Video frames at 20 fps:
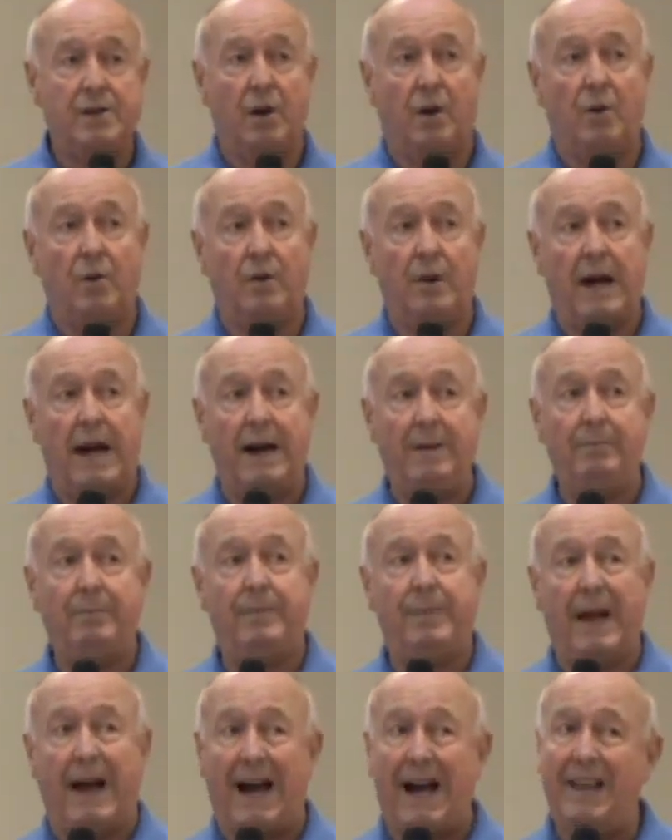So
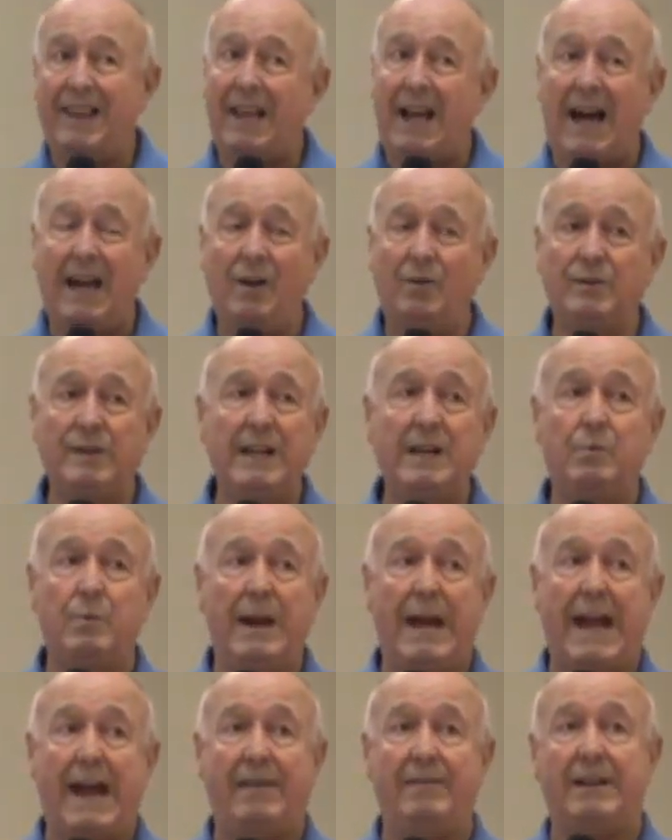I'm, I, I don't
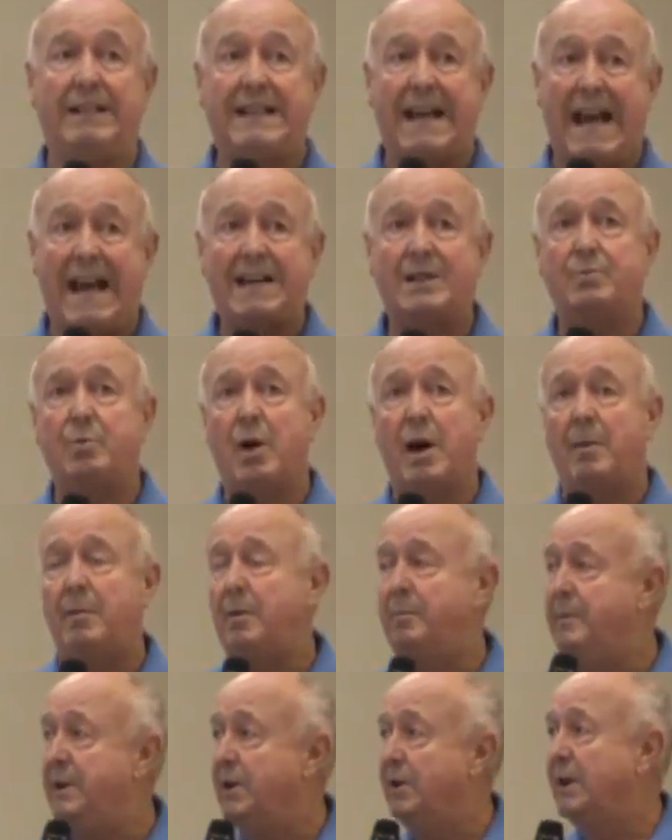think we have a tax
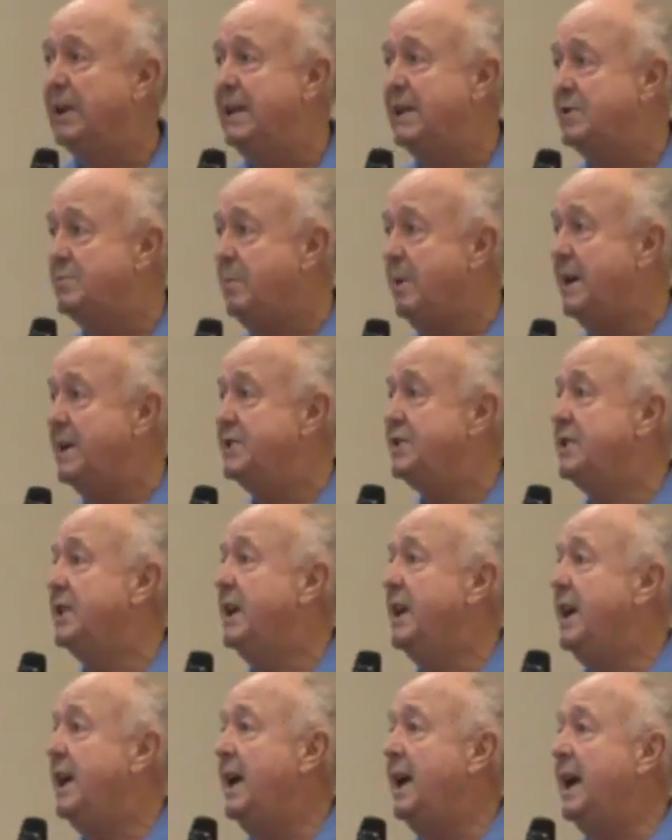problem nearly as
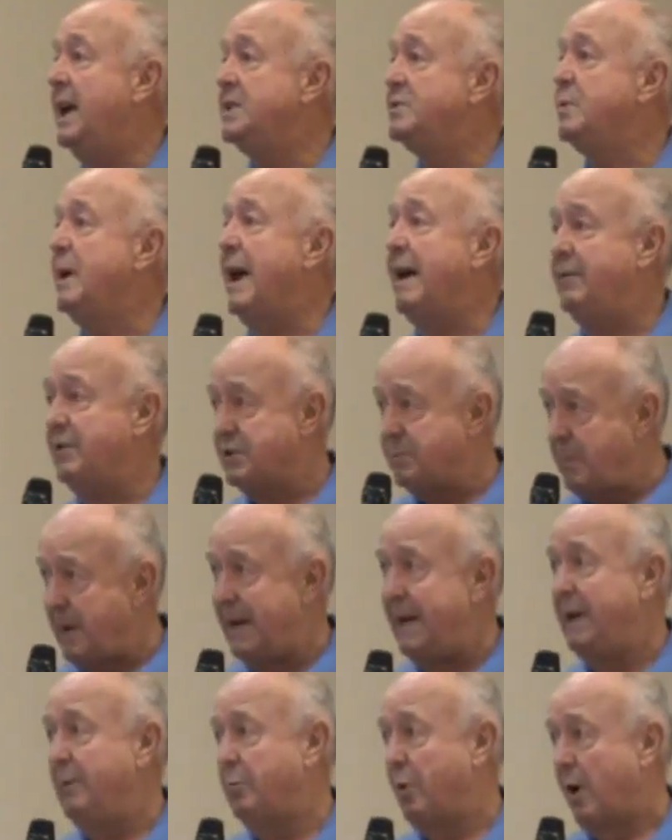much as we have a
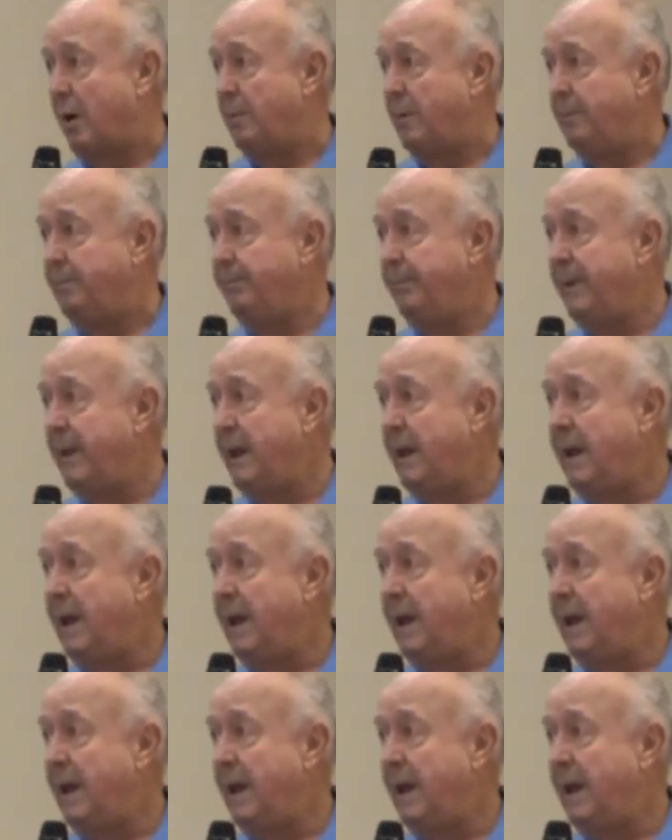spending problem.